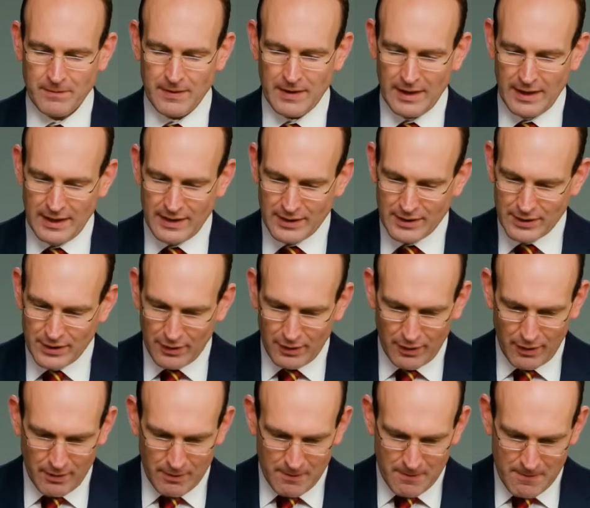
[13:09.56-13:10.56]
It is
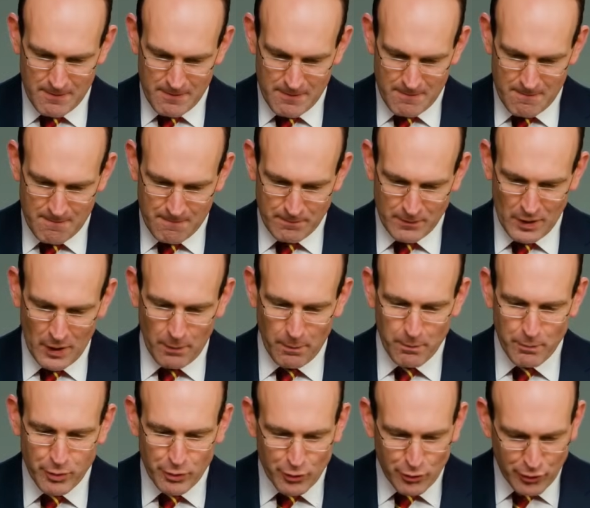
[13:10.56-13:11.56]
the
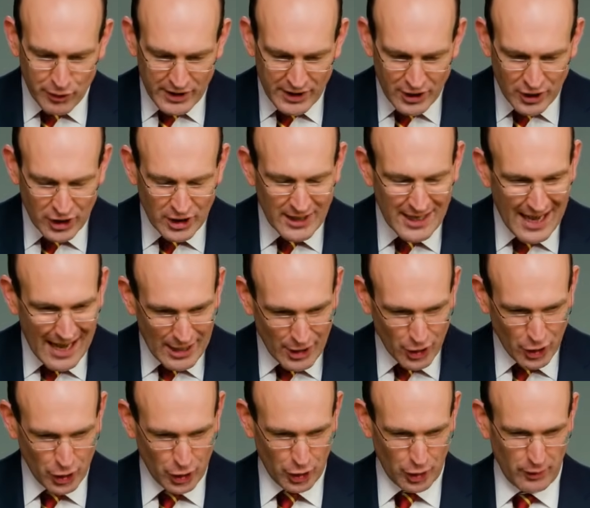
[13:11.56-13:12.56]

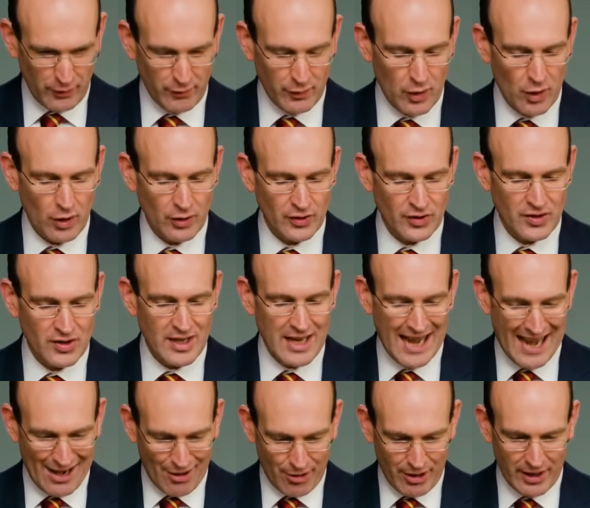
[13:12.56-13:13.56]
appreciation of God's
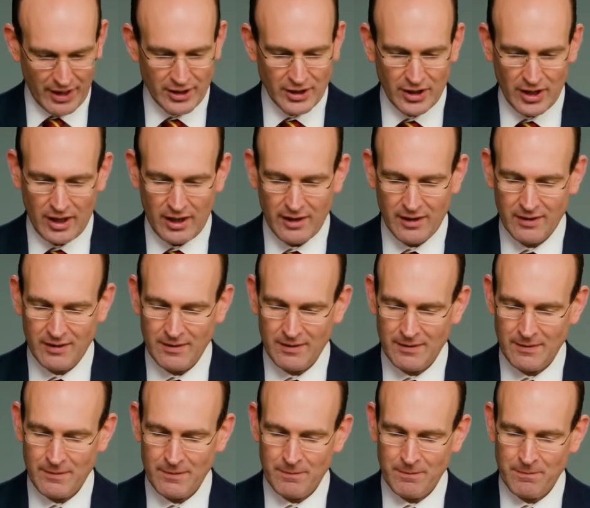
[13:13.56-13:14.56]
character
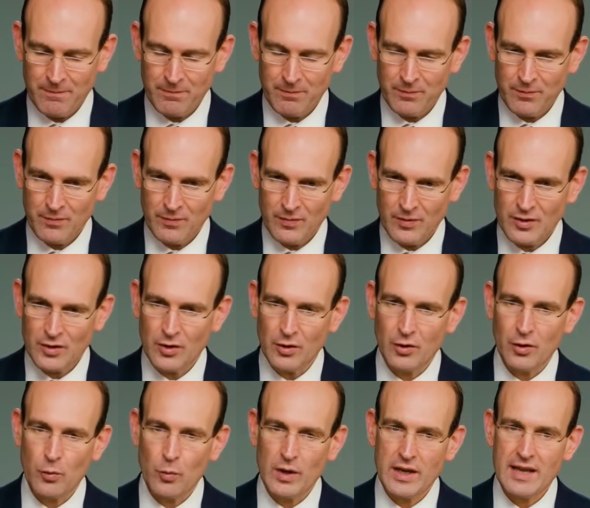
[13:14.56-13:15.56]
so
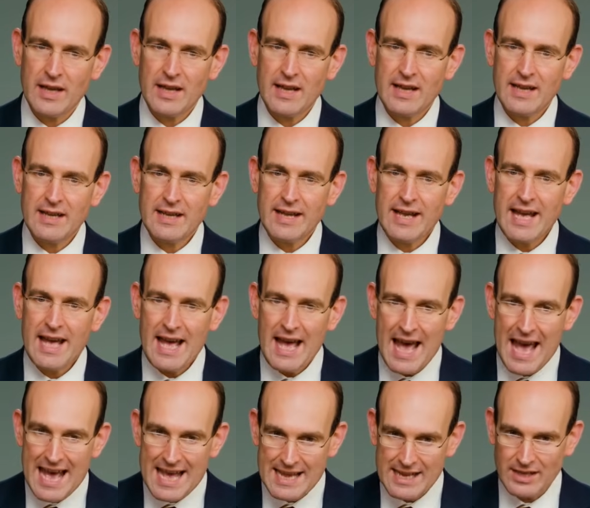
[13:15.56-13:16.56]
that we
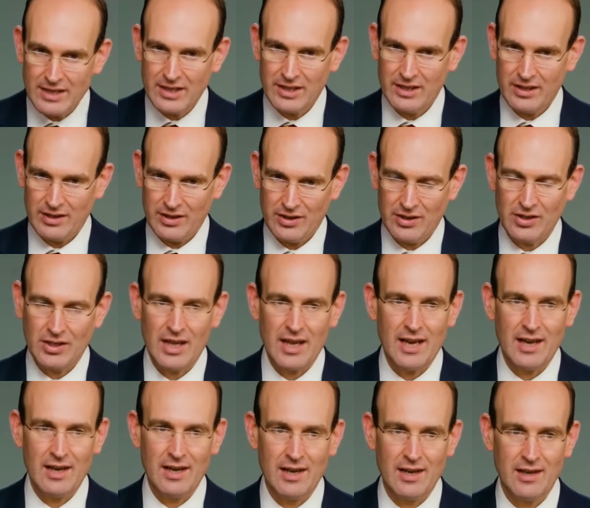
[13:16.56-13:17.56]
hate
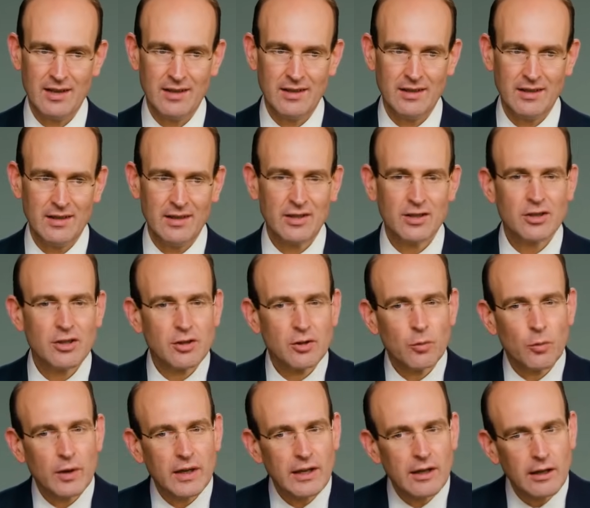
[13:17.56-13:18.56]
sin, so
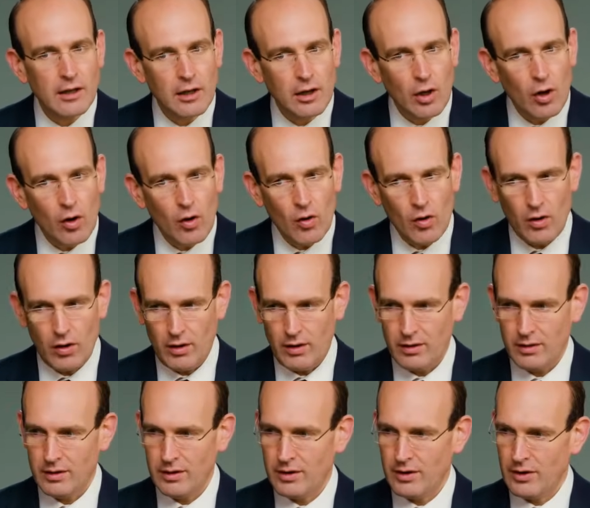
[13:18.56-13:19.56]
that we
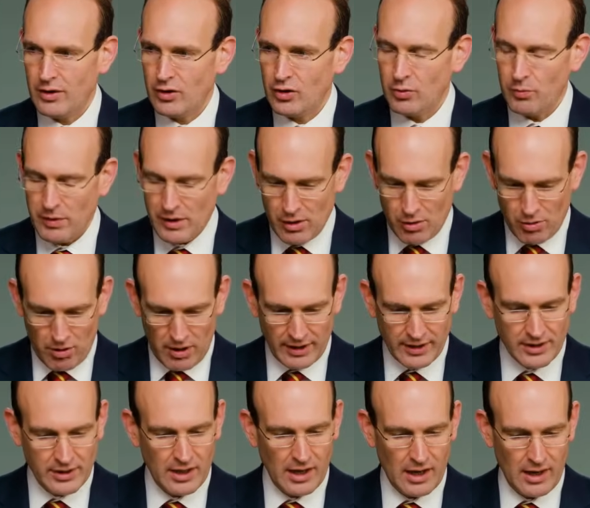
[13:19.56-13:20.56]
long to be
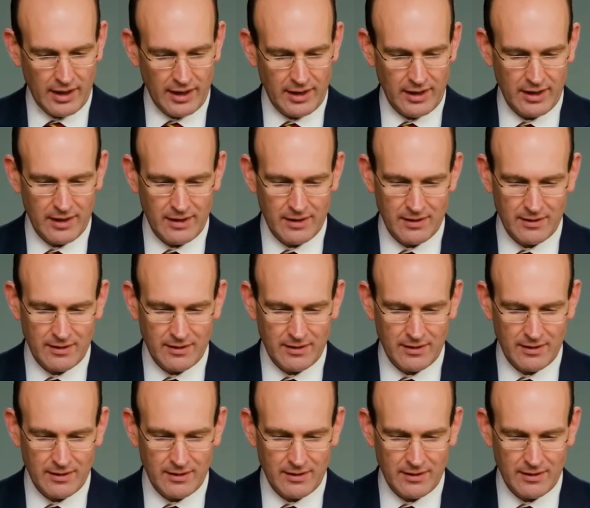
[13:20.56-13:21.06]
Christ like.